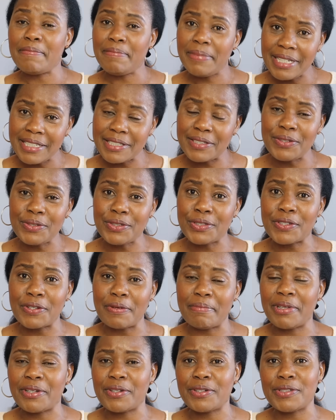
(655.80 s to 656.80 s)
please do
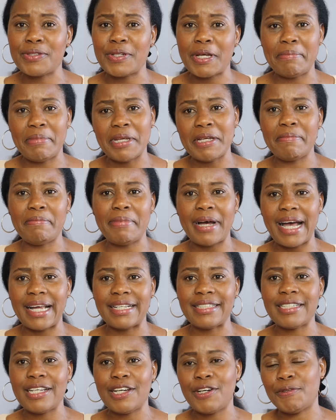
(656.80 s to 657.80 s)
so because you are being
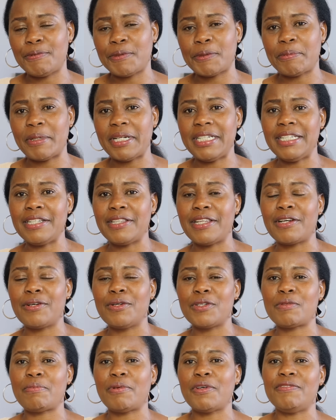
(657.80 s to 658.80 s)
part of spreading the
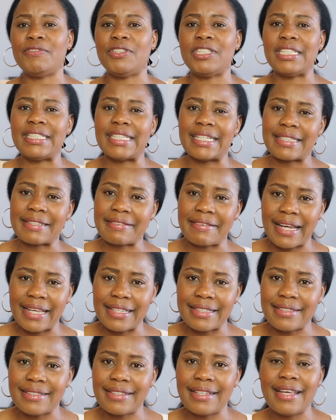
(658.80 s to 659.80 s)
gospel of Jesus
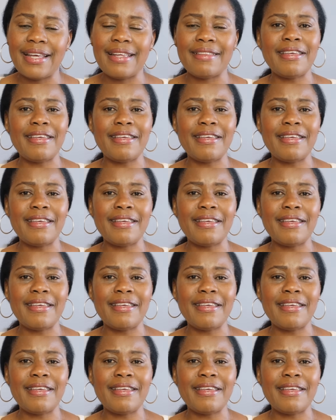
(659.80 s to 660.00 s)
Christ.